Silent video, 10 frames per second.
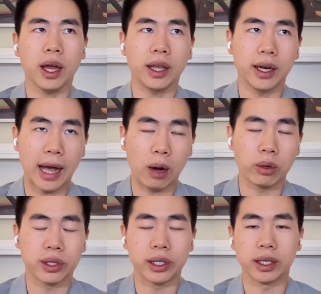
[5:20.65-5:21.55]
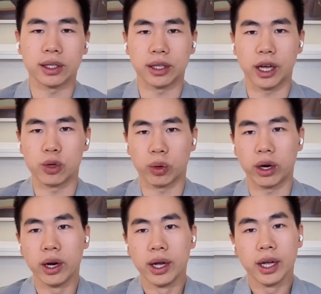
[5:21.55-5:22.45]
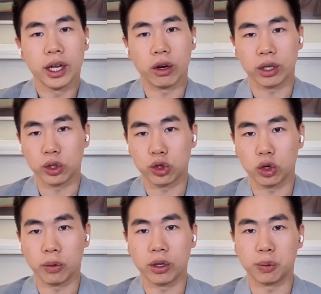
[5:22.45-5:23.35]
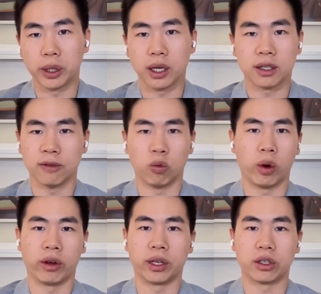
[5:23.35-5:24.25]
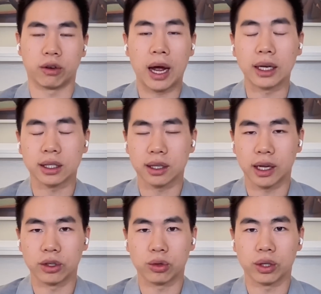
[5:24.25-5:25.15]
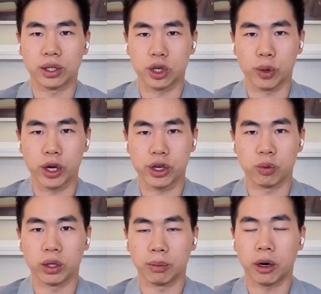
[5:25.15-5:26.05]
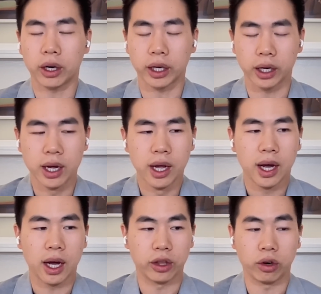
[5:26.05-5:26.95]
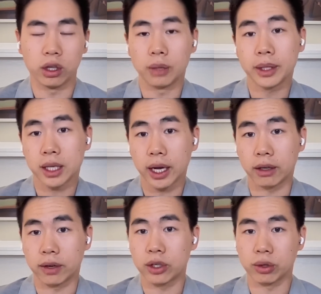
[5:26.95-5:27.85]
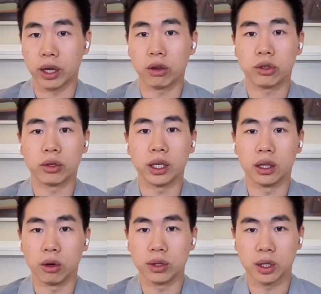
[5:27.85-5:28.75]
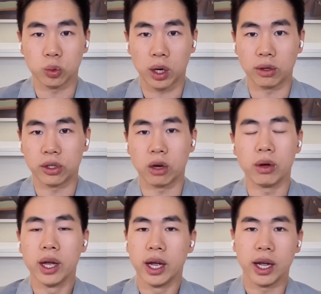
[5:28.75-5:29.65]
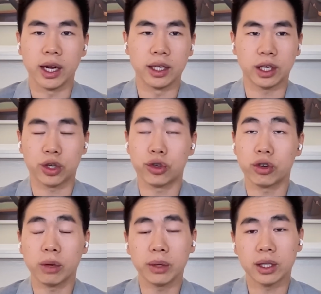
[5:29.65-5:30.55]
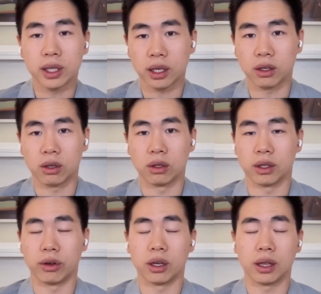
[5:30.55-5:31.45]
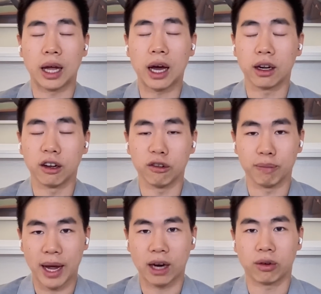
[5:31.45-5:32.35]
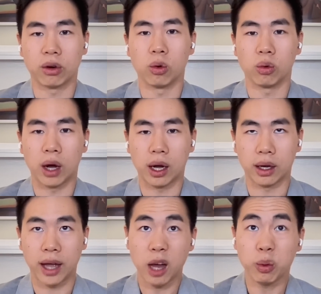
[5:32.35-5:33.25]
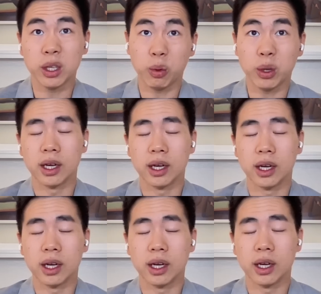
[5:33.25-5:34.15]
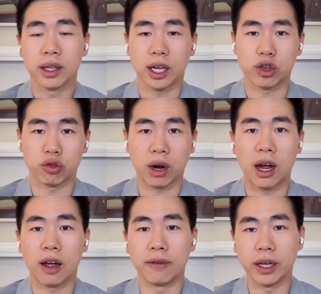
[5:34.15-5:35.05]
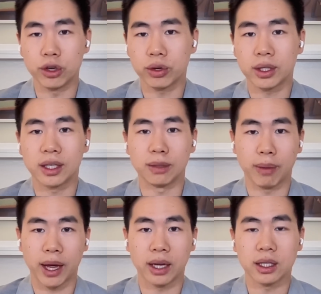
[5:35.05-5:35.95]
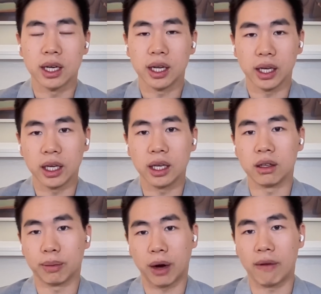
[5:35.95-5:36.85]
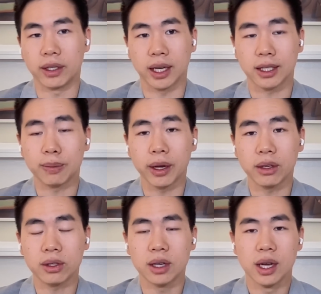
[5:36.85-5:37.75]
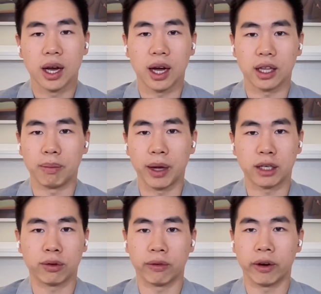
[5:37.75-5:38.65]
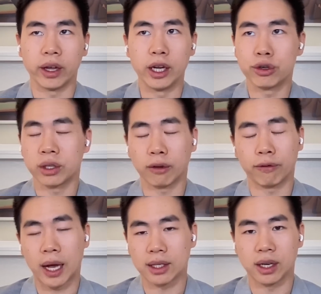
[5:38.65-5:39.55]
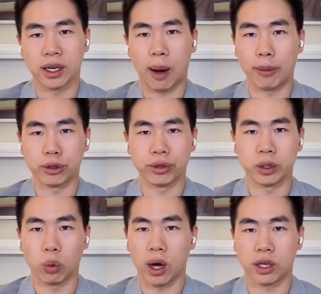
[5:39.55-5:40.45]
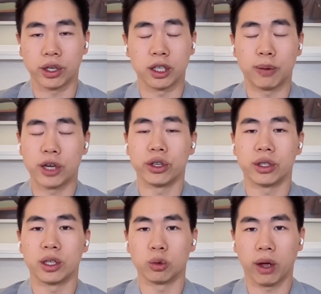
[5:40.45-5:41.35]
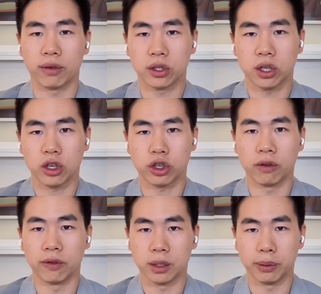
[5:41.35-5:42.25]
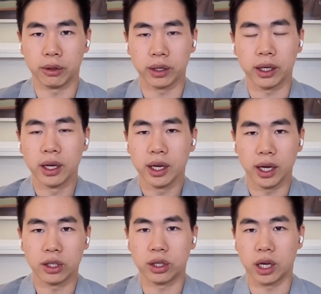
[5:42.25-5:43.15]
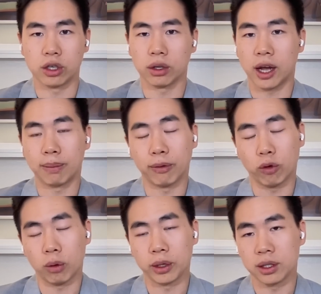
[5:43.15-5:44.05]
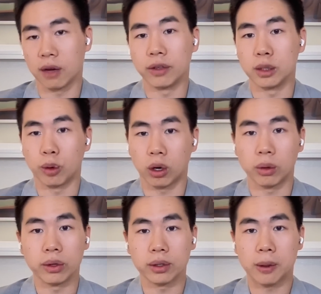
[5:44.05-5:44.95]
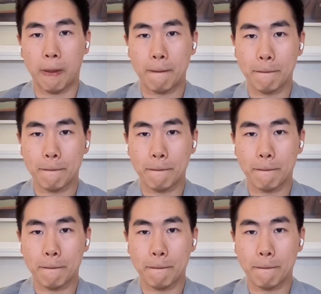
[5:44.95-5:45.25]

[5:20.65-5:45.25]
And then now we're seeing a stage where, you know, consumers, because of where things are at and sort of the situation with the market, uh, they're a little bit tight, right? So they also need loans as well. So it is extremely cyclical. There are a lot of macro uh, headwinds and tailwinds that drive interest and demand in the private debt space uh, that makes for a very interesting and fascinating opportunity to watch, especially since we have such good visibility into the underlying performance of these borrowers.